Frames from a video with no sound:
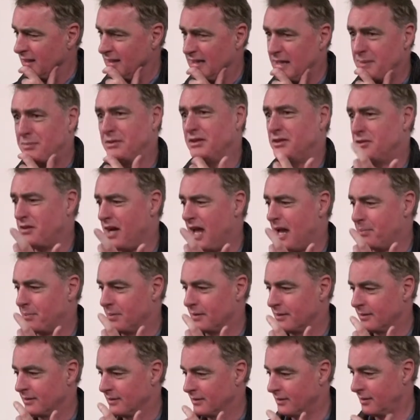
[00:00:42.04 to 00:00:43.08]
They were crap.
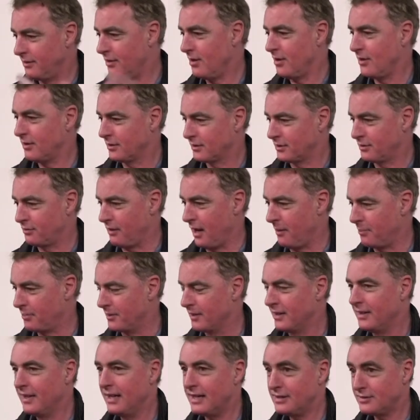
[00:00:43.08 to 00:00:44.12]
They're all crap.
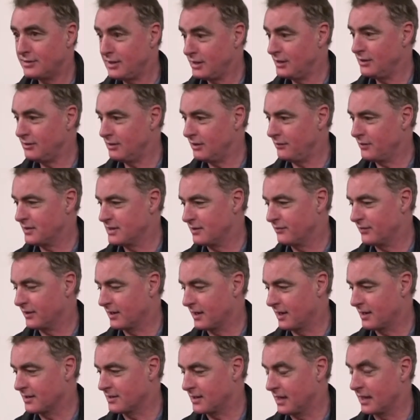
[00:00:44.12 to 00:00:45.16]
It's the Eurovision, for
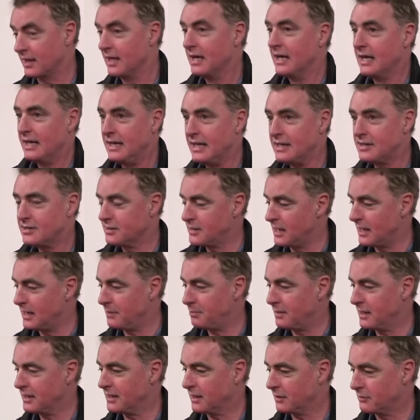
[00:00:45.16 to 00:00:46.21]
God's sake. Let's
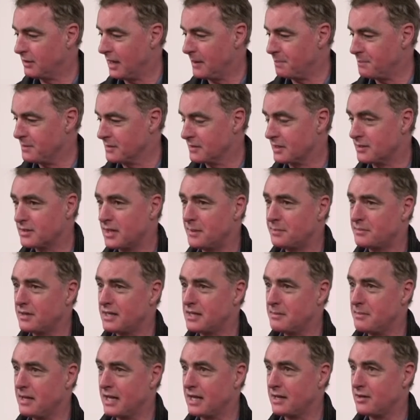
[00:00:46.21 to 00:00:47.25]
celebrate the crapness and stop
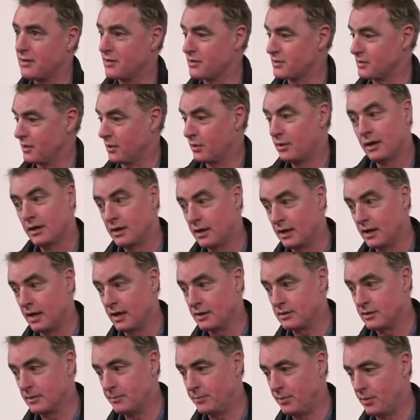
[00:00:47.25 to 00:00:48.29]
trying to make it look as though
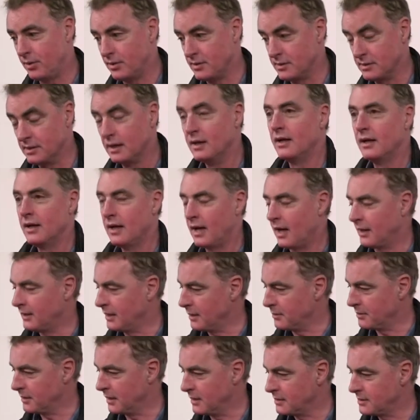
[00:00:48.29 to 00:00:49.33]
it's important. And
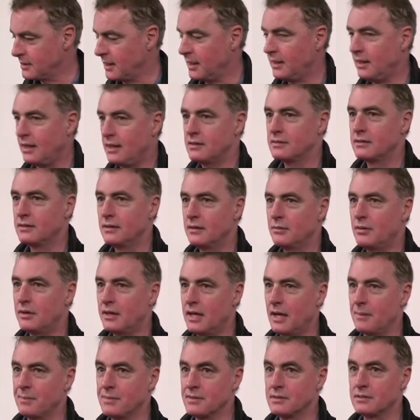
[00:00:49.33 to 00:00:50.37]
then when I say that,
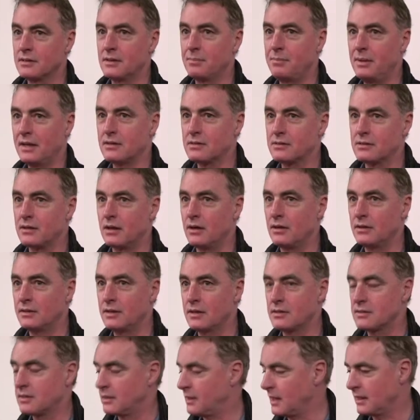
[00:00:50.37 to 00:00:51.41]
what happens? The biggest
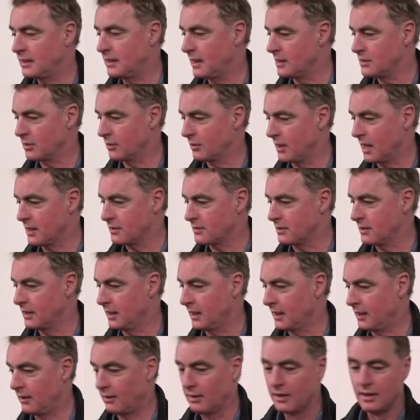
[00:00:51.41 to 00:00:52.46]
audience the Late Late Show gets in the
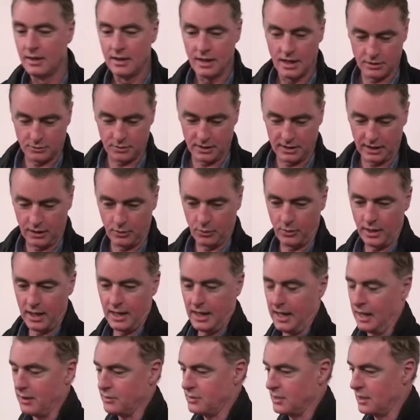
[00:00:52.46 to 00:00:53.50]
year is when they
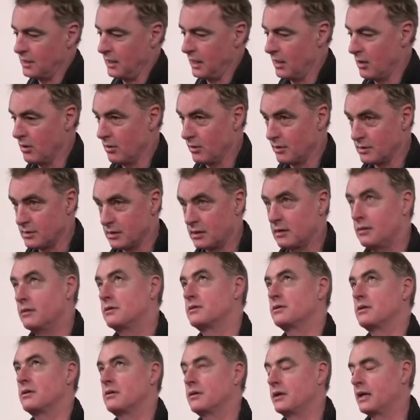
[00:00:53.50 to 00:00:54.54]
wheel out Johnny Logan to go
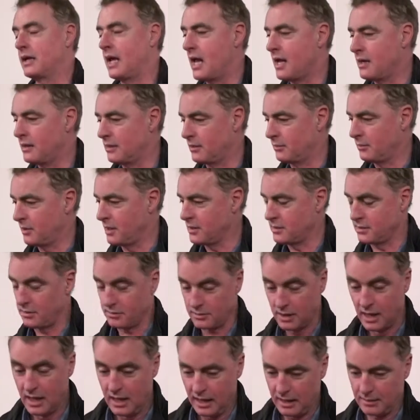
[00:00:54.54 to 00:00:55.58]
through it again in the white
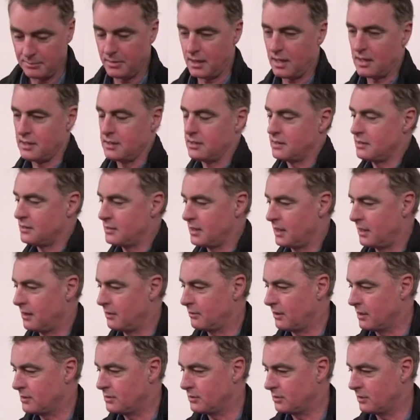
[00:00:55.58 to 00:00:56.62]
suit, and Marty to say how
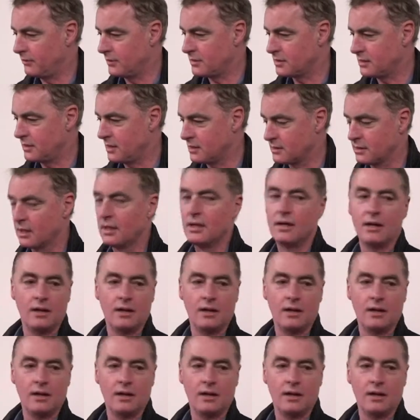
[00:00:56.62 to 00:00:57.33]
great Eurovision is.